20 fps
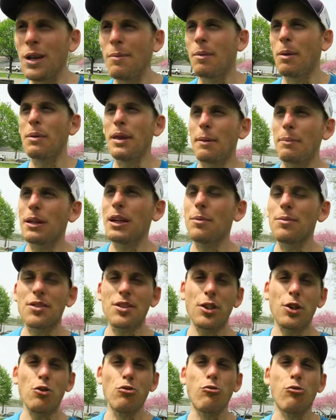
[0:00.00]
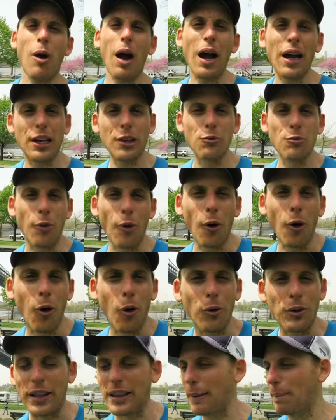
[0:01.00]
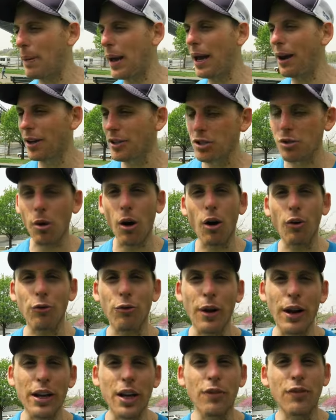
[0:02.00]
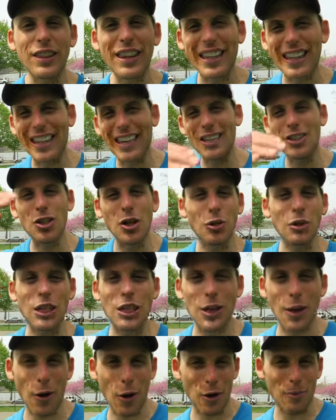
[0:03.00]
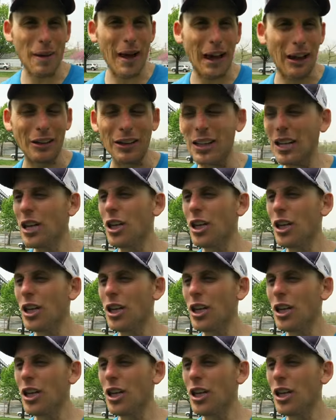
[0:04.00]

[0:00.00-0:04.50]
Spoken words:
Maybe that becomes the new rock and roll that the parents are all afraid of and the kids only know about.